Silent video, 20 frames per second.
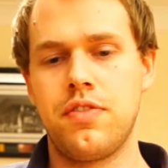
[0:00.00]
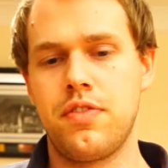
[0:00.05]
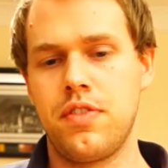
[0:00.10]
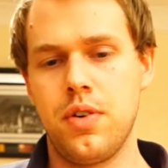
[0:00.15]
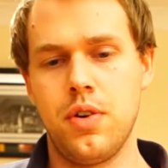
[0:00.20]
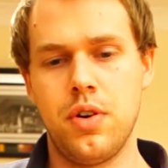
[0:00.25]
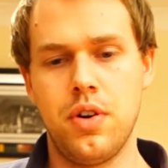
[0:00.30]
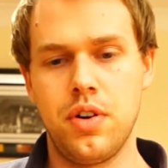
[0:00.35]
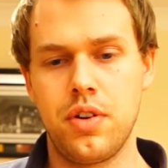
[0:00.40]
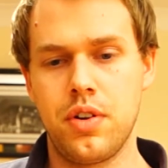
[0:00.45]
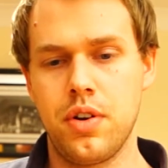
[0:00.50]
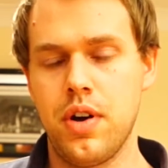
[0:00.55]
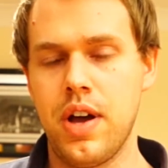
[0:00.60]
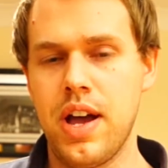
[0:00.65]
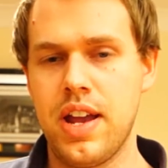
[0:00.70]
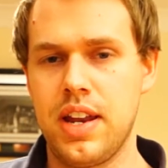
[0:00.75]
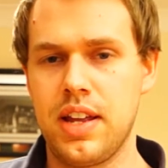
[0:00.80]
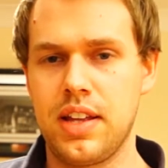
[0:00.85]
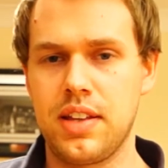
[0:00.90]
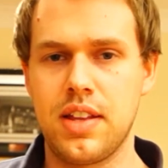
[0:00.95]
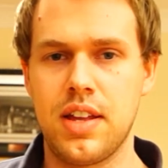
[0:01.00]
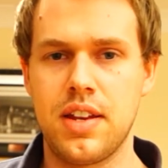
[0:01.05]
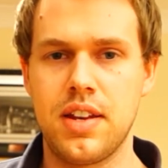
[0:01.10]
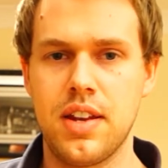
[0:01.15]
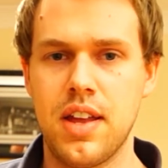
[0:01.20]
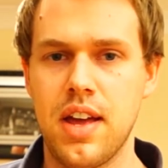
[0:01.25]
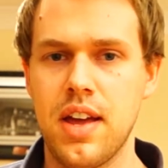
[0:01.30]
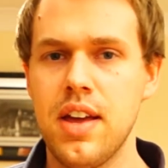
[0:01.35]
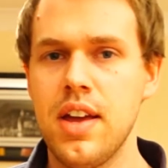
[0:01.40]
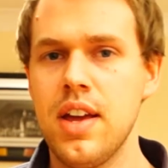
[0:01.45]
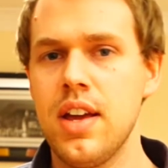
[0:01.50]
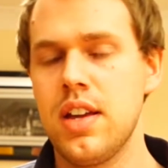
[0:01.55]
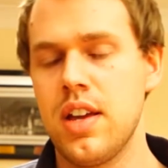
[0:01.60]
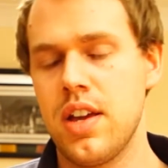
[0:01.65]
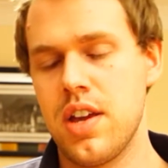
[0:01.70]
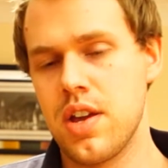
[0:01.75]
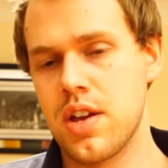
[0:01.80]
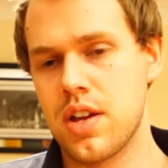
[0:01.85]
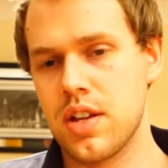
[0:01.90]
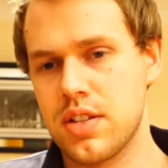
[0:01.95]
your heading, then
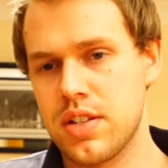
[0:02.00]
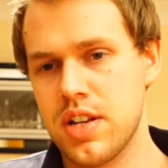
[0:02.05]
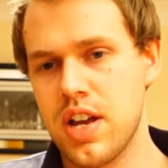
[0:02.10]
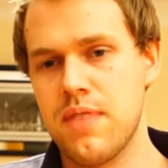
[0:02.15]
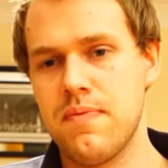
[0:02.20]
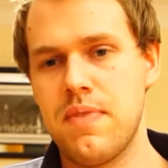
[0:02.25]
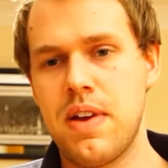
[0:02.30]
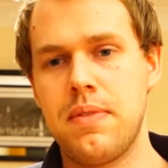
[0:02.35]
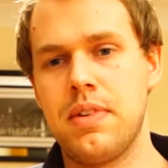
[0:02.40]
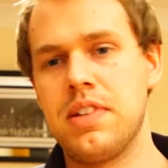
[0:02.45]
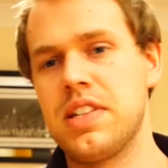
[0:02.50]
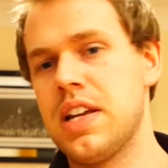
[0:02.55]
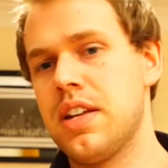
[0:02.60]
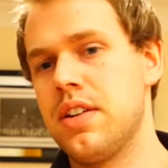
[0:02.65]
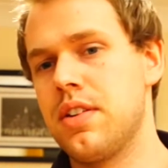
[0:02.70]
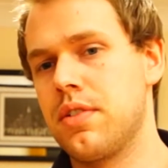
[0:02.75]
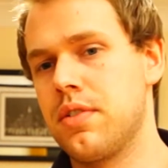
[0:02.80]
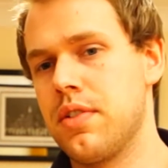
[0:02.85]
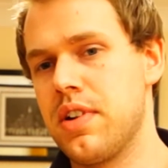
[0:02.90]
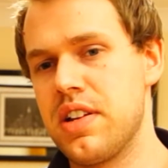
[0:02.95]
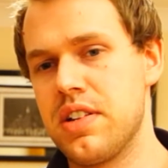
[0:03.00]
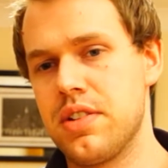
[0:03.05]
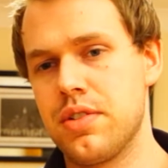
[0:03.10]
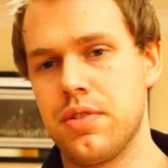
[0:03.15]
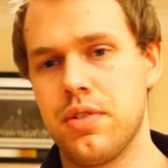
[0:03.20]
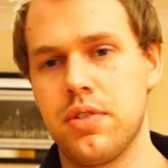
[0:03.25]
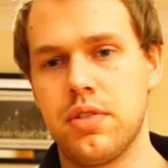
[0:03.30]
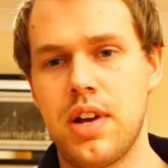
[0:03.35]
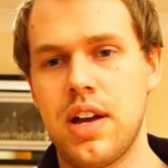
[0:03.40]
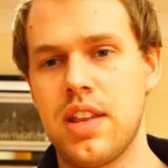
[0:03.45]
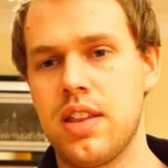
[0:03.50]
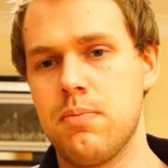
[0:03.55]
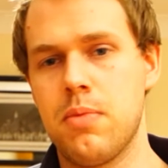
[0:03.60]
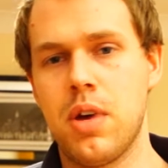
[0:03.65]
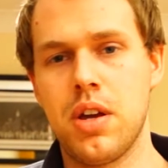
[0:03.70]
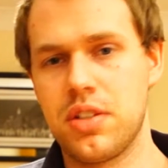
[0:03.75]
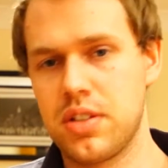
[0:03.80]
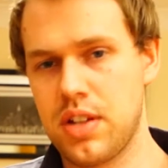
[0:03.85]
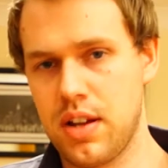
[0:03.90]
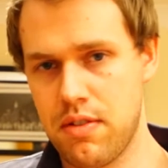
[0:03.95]
you could turn maybe 10 degrees or at the
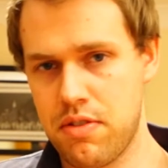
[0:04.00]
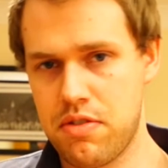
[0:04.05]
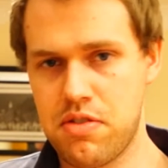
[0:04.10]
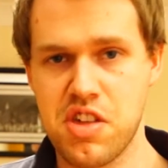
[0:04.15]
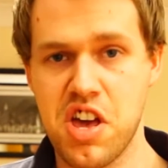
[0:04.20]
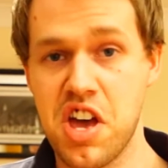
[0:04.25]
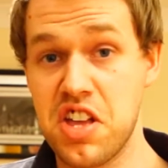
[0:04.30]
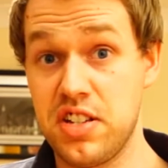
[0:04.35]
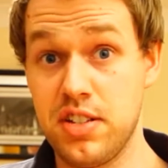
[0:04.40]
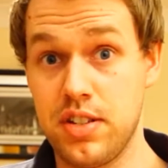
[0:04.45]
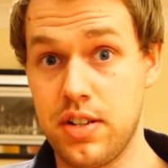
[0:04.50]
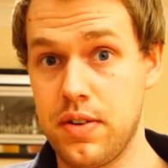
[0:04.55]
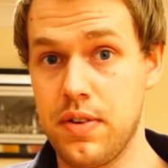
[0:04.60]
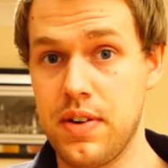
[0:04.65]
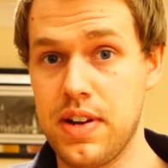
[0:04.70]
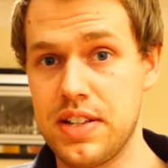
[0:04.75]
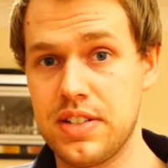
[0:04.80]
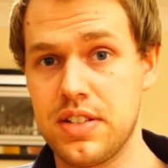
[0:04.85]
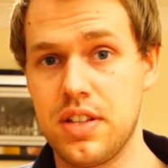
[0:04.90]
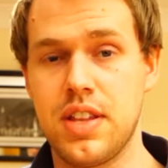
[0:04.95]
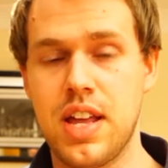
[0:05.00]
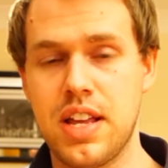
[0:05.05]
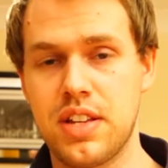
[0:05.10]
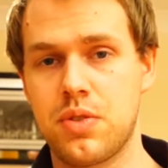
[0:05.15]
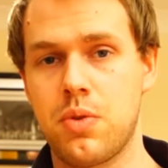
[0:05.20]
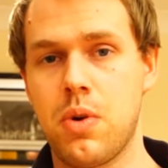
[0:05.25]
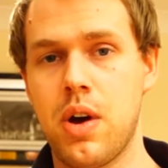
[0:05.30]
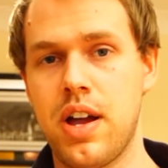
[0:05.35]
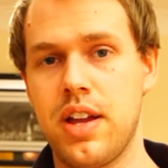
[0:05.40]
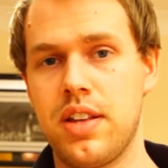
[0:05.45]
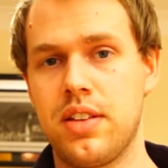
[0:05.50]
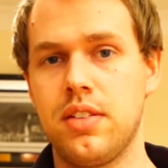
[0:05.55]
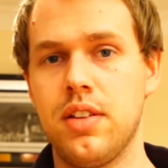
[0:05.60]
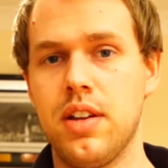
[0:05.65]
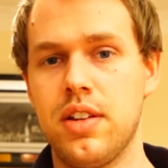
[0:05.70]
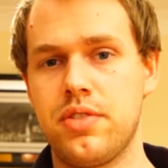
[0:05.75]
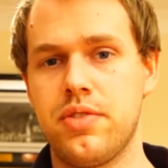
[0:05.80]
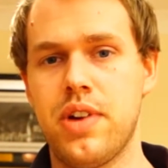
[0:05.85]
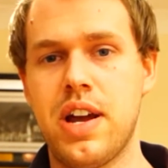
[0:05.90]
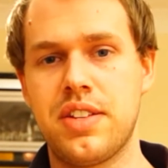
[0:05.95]
most kind of 30 degrees, and that's quite
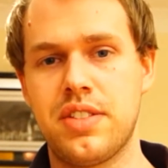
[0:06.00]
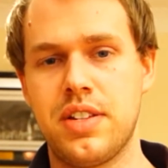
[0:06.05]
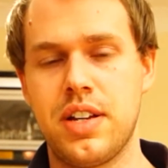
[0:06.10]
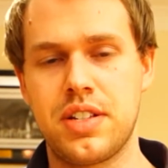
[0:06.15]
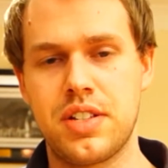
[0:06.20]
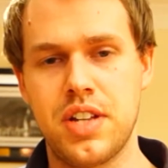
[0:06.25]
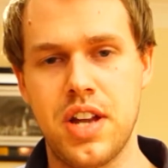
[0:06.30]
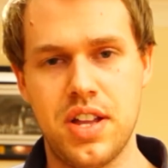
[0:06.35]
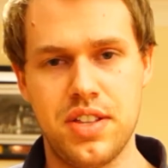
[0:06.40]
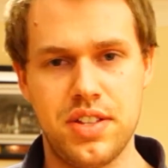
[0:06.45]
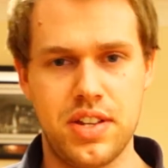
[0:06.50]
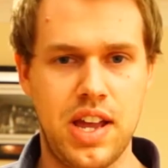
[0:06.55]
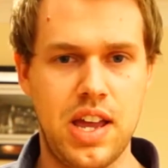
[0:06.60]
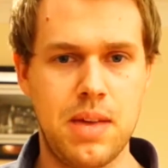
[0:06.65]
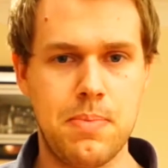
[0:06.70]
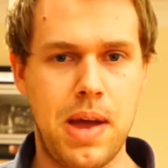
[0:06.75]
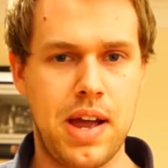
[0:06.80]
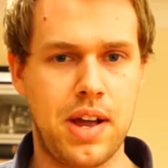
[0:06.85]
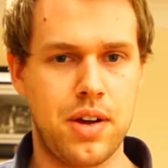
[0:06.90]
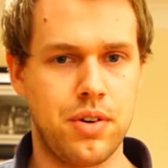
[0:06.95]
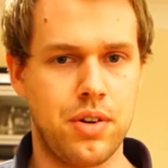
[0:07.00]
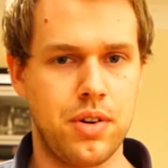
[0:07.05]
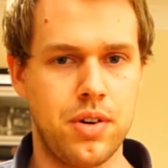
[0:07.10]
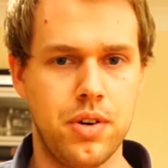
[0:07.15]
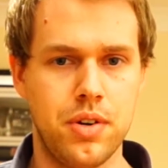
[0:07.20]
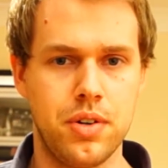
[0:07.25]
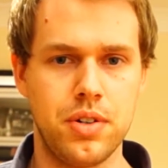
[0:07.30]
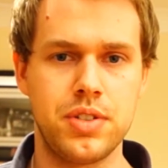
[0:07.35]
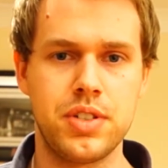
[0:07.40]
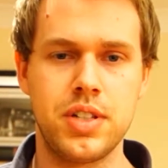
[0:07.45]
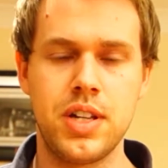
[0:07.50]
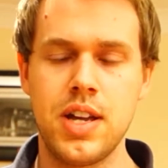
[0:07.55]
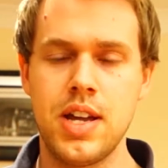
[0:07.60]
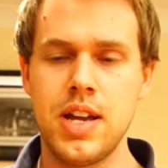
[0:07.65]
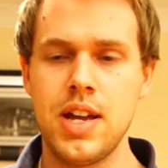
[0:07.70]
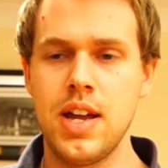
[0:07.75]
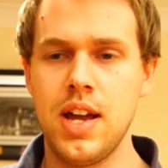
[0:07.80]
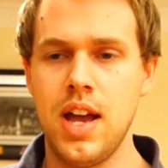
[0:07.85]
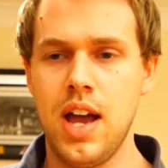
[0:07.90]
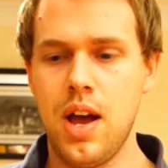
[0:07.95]
a drastic turn to get you back on course.
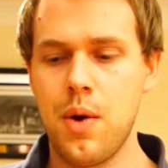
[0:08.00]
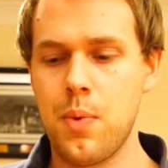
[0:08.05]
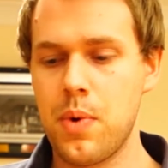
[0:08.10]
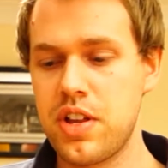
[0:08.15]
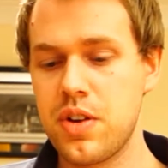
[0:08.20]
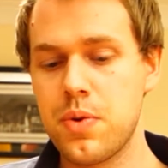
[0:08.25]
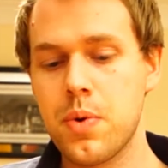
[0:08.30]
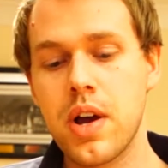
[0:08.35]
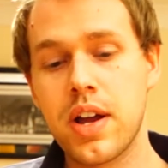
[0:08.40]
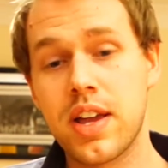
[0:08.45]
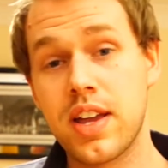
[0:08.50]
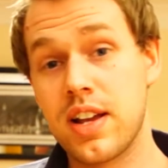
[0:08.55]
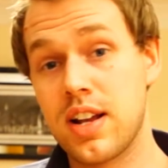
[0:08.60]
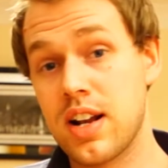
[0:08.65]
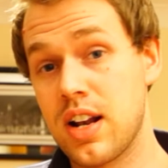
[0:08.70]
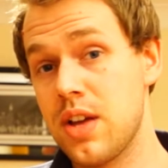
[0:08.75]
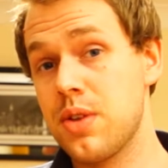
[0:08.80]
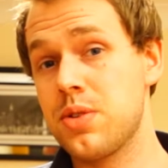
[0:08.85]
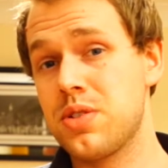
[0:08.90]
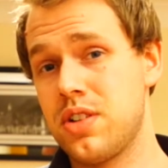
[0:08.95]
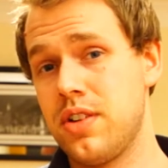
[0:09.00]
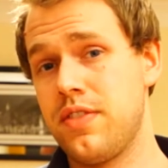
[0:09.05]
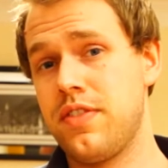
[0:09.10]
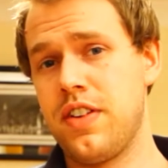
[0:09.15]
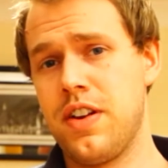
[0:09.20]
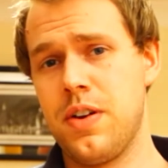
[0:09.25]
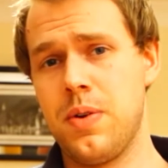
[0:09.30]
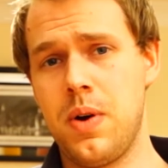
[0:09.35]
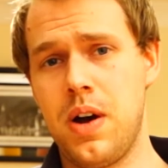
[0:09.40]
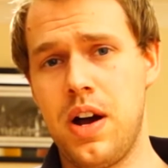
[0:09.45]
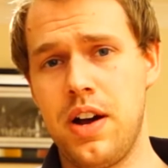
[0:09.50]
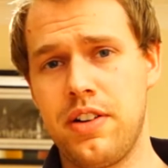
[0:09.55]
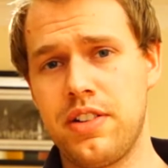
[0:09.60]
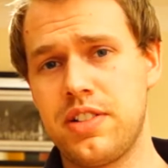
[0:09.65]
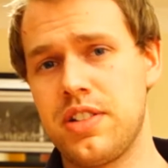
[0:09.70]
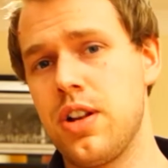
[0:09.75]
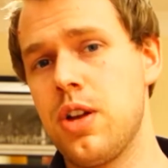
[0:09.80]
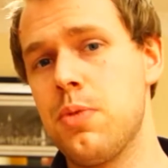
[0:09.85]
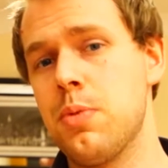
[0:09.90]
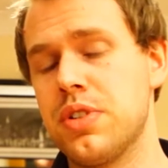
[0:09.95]
When you're working close to a VOR,
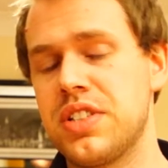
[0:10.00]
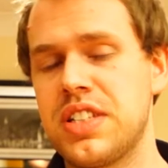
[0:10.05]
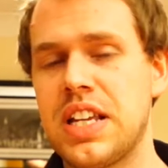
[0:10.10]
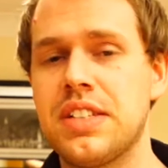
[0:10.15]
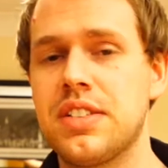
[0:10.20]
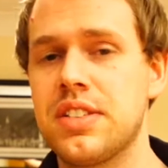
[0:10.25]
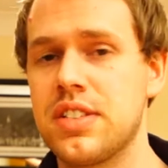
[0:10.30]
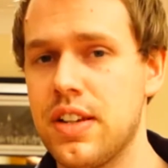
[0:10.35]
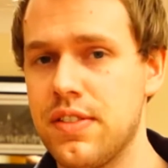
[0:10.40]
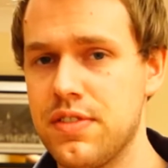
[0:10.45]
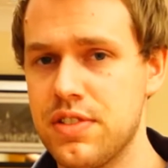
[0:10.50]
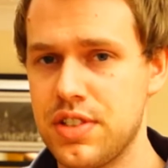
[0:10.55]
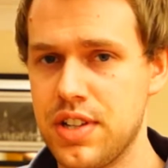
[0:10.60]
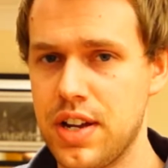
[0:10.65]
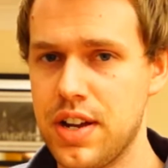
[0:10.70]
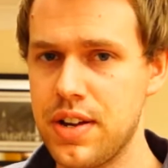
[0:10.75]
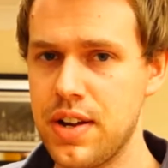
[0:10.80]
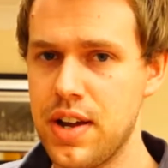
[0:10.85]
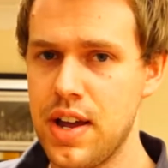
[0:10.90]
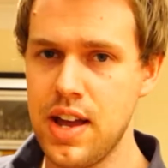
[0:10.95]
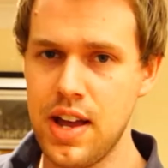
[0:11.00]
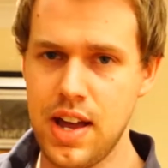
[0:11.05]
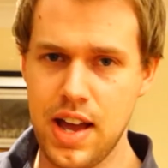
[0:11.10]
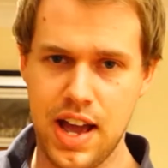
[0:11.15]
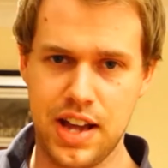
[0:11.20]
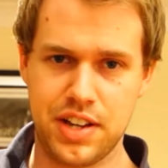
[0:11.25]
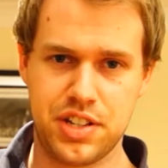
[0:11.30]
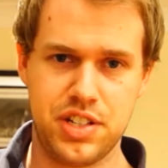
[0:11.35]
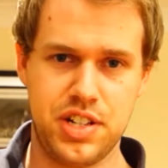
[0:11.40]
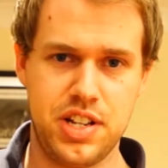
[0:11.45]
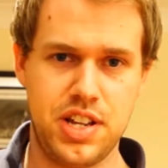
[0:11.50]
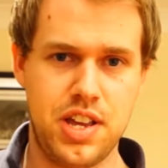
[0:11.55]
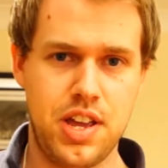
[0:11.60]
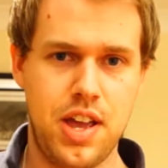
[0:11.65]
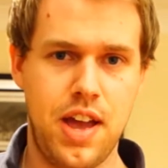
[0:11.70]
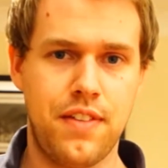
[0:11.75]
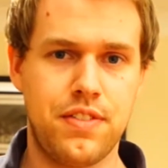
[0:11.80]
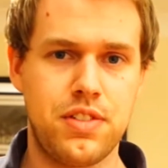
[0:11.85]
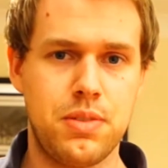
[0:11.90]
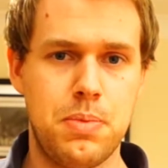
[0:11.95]
it's a lot more sensitive, so actually you
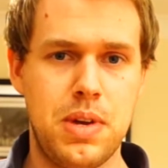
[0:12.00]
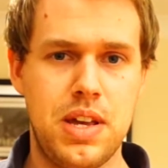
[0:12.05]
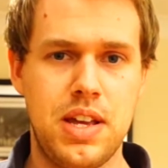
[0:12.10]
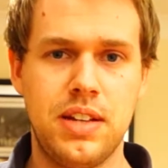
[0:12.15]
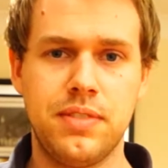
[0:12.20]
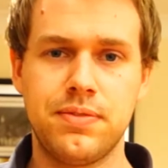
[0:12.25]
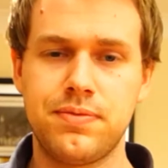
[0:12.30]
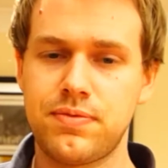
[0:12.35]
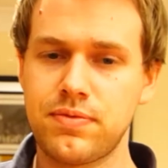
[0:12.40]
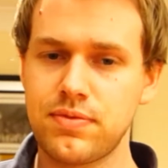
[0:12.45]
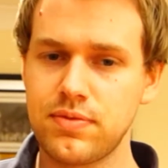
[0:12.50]
have to be